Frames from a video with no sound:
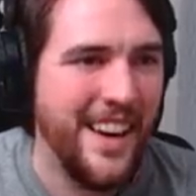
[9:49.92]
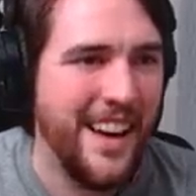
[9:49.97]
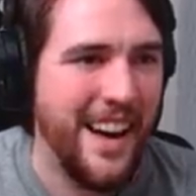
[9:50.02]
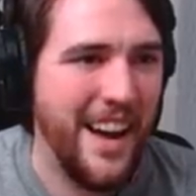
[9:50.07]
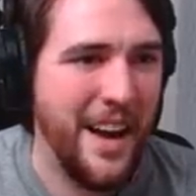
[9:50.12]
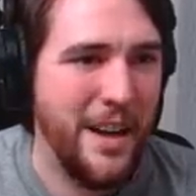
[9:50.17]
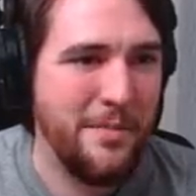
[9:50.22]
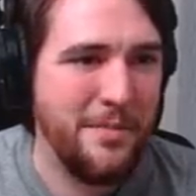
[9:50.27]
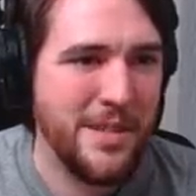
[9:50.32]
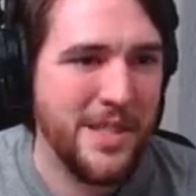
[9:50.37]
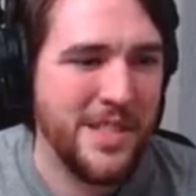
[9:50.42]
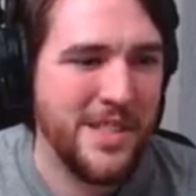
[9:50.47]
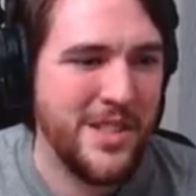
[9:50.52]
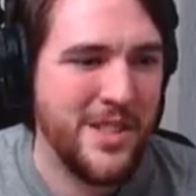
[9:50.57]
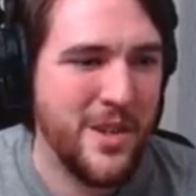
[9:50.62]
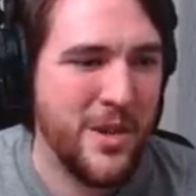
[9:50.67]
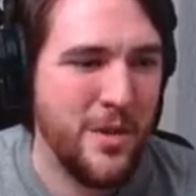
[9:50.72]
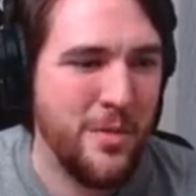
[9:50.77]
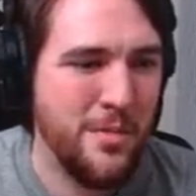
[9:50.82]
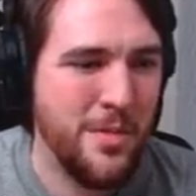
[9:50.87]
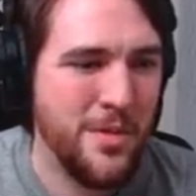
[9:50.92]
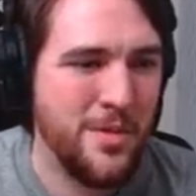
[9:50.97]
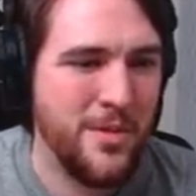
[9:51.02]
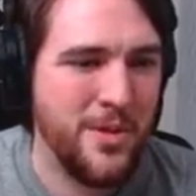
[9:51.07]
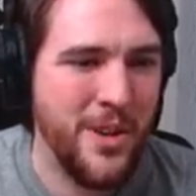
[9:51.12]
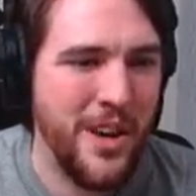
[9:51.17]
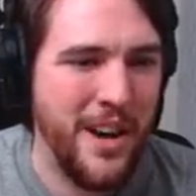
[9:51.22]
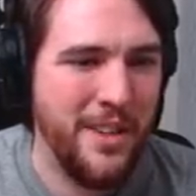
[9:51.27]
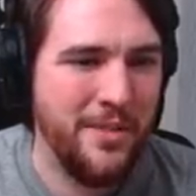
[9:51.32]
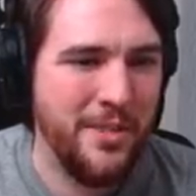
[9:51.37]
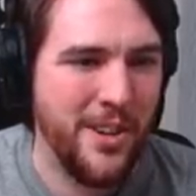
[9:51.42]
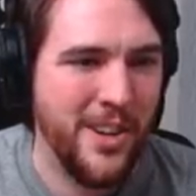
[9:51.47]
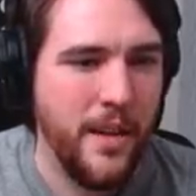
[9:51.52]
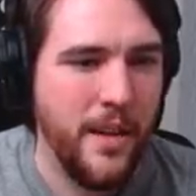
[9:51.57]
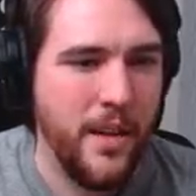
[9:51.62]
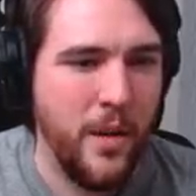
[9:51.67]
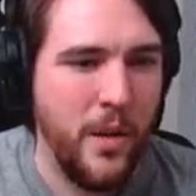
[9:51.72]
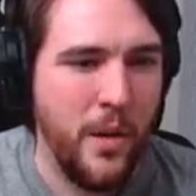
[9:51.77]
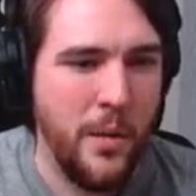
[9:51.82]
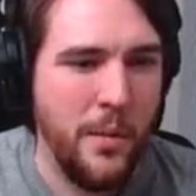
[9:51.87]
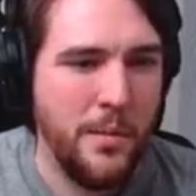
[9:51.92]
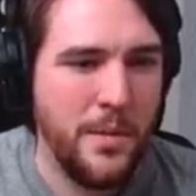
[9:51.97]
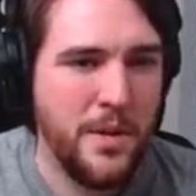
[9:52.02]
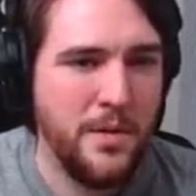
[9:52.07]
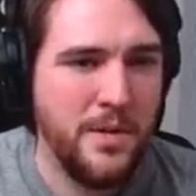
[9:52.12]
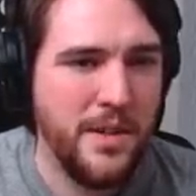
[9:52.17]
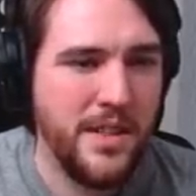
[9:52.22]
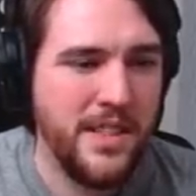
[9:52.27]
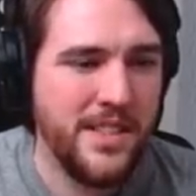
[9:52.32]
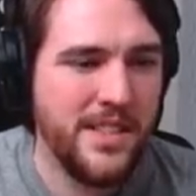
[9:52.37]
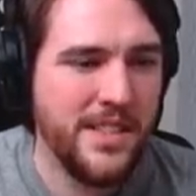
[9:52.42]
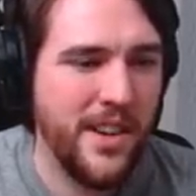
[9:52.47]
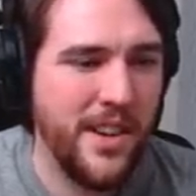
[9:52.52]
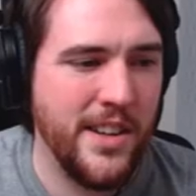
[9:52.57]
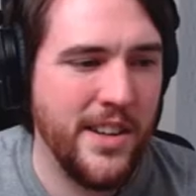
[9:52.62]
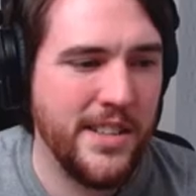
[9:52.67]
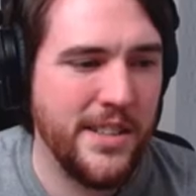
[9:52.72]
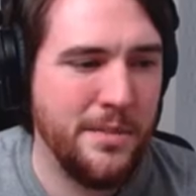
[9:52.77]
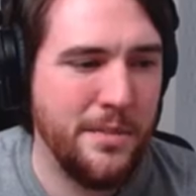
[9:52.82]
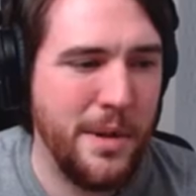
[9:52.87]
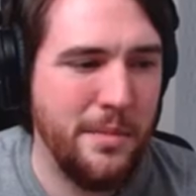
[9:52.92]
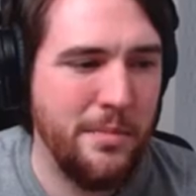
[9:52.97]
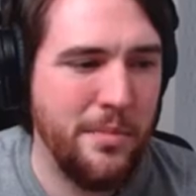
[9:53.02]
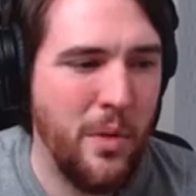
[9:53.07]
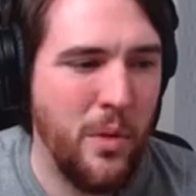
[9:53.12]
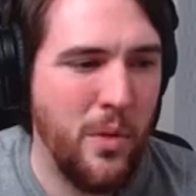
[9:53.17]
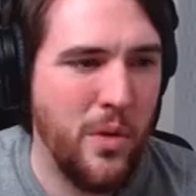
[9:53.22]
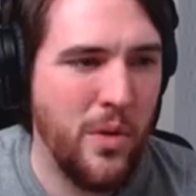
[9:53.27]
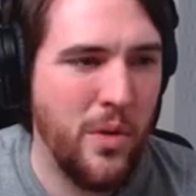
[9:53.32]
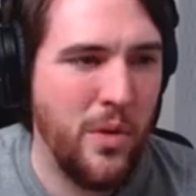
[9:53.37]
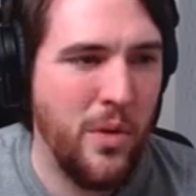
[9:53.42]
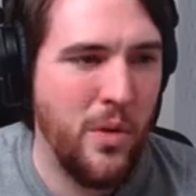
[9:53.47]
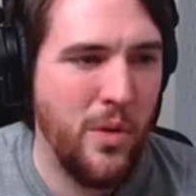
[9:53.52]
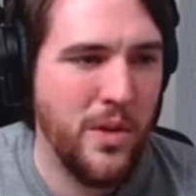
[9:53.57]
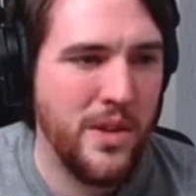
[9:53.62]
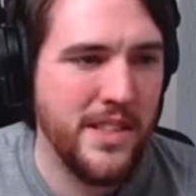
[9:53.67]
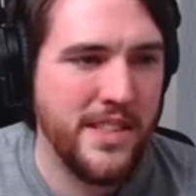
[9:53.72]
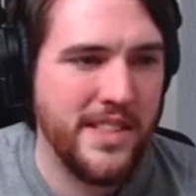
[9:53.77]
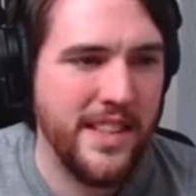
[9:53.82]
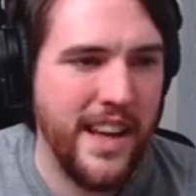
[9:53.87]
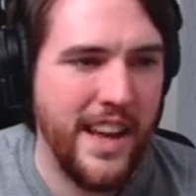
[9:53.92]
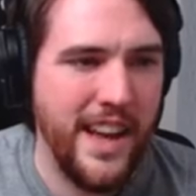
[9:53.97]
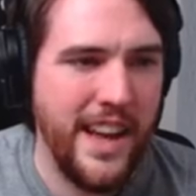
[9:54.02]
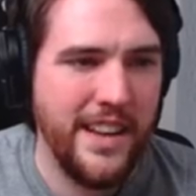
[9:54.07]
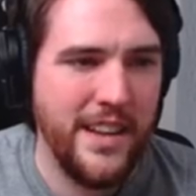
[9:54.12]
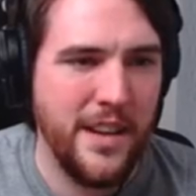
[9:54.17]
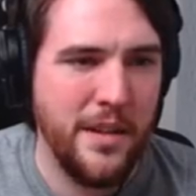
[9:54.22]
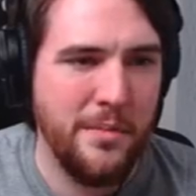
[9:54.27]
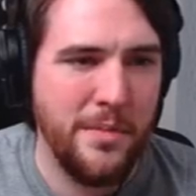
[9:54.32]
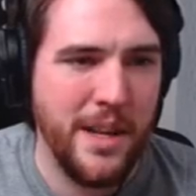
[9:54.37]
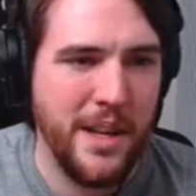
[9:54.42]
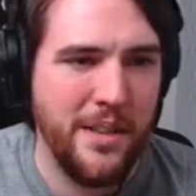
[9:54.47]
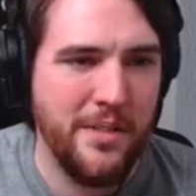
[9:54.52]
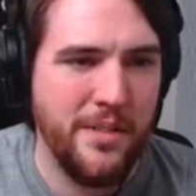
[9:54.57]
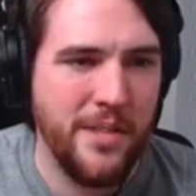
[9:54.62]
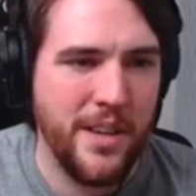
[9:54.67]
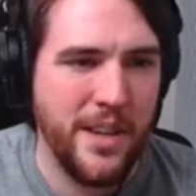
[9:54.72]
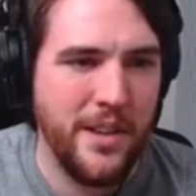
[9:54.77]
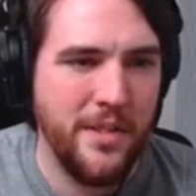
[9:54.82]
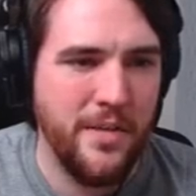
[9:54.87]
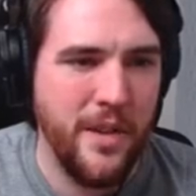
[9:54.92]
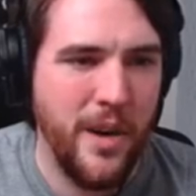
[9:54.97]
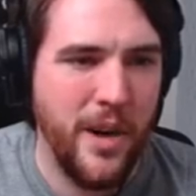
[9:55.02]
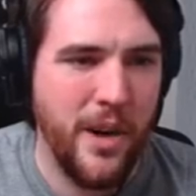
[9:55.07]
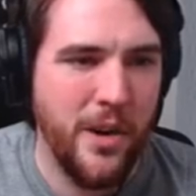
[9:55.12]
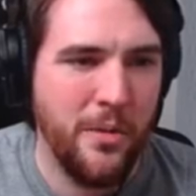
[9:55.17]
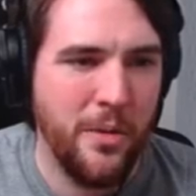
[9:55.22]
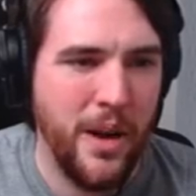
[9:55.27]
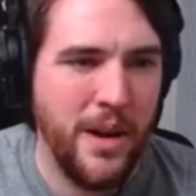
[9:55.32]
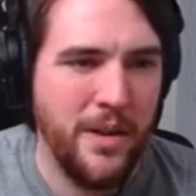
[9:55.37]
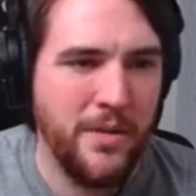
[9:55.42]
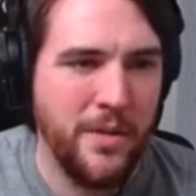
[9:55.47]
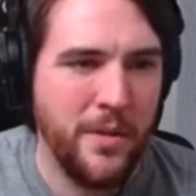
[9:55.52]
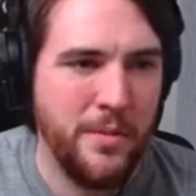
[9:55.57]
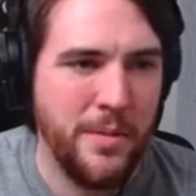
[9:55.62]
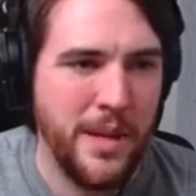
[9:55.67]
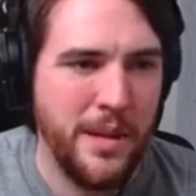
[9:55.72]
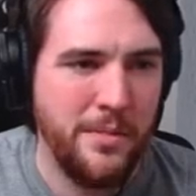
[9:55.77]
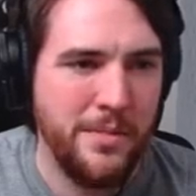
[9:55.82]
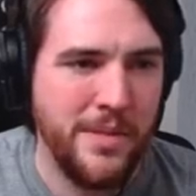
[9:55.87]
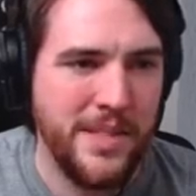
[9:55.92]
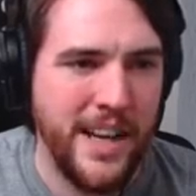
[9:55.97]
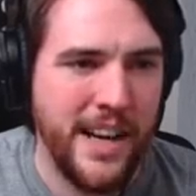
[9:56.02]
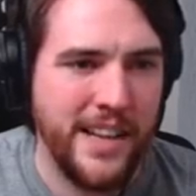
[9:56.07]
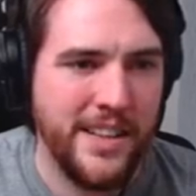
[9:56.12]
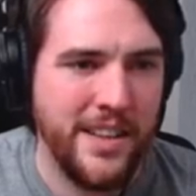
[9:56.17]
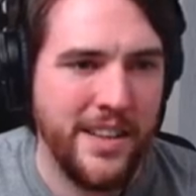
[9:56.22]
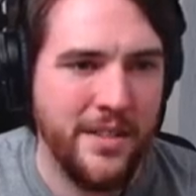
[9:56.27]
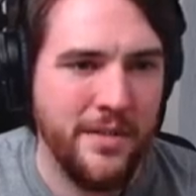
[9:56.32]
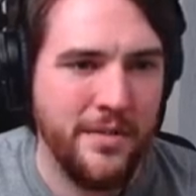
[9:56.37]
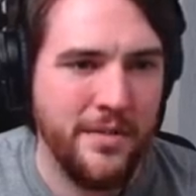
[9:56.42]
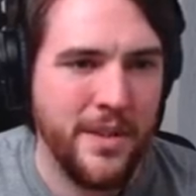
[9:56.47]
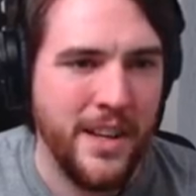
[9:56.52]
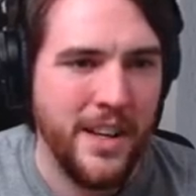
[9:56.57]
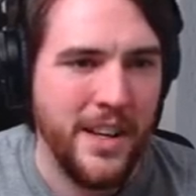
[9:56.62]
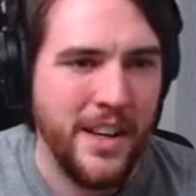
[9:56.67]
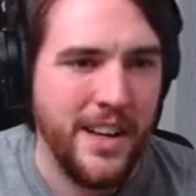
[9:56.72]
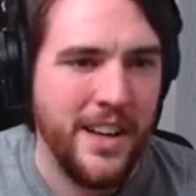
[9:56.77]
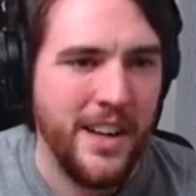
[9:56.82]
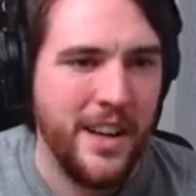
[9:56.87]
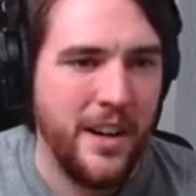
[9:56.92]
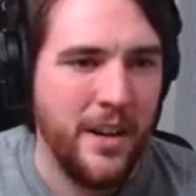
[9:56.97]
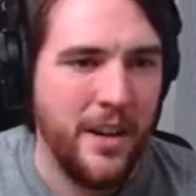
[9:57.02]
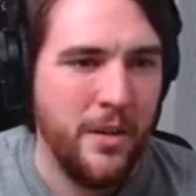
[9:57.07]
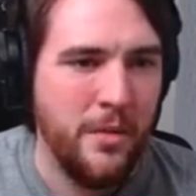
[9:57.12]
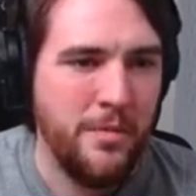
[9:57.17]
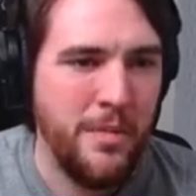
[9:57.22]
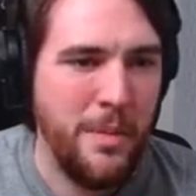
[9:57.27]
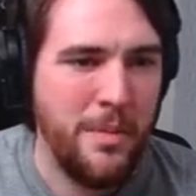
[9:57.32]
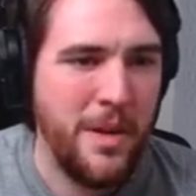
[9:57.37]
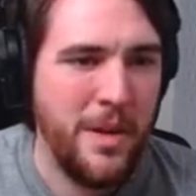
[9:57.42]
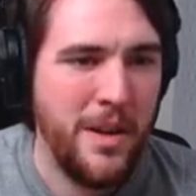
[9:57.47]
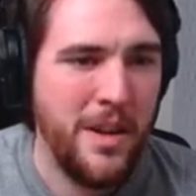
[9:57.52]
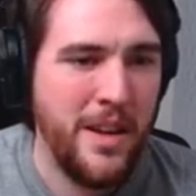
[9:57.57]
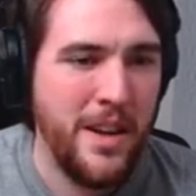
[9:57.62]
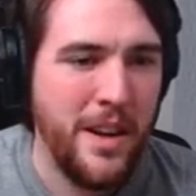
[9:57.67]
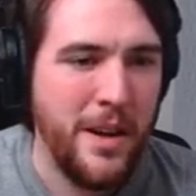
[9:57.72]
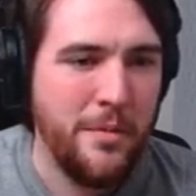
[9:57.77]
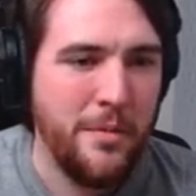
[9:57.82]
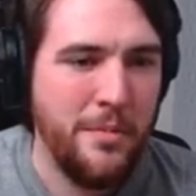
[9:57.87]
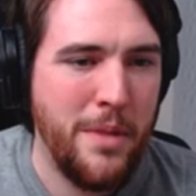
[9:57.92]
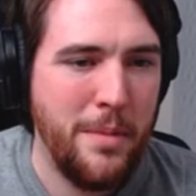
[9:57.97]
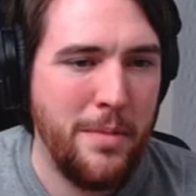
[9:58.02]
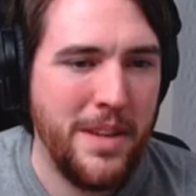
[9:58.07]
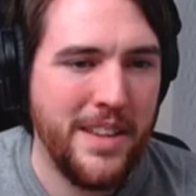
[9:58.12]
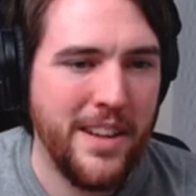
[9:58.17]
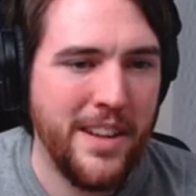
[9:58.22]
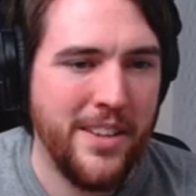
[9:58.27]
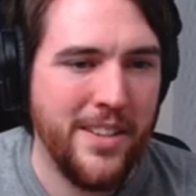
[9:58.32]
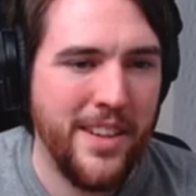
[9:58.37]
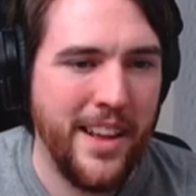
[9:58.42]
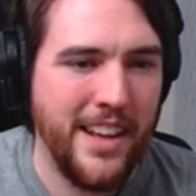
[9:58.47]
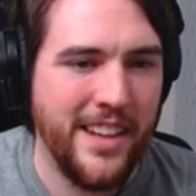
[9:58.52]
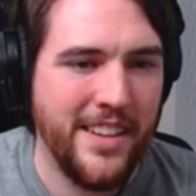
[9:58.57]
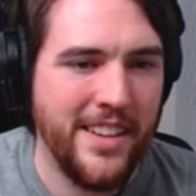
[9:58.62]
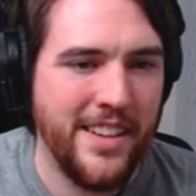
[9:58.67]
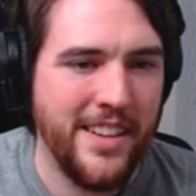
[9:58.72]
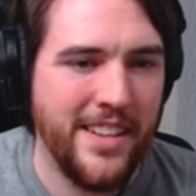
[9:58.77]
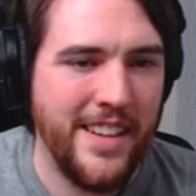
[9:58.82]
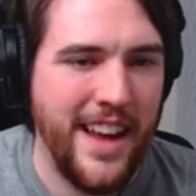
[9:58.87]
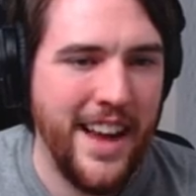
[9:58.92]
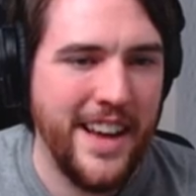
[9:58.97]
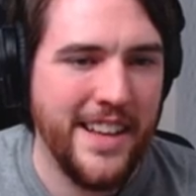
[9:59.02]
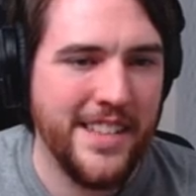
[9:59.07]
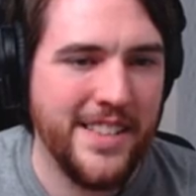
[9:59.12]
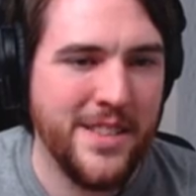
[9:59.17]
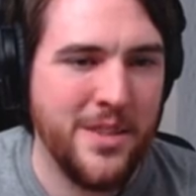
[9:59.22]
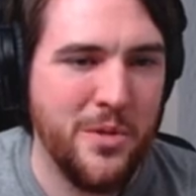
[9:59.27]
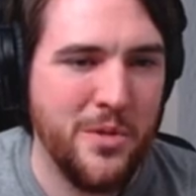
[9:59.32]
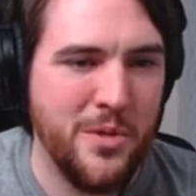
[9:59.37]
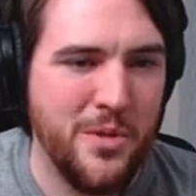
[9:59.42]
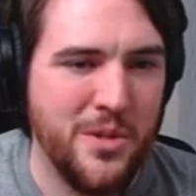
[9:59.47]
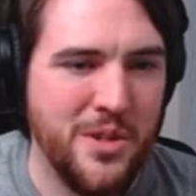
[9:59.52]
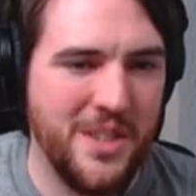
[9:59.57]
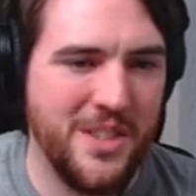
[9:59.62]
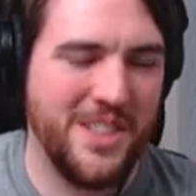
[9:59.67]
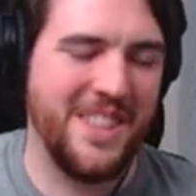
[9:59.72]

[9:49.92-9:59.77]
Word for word: I'm just doomed forever. Oh, I'm going to exhaust my poor horse, and I'm getting really far away from the objective. Maybe they're like the Nazgûl.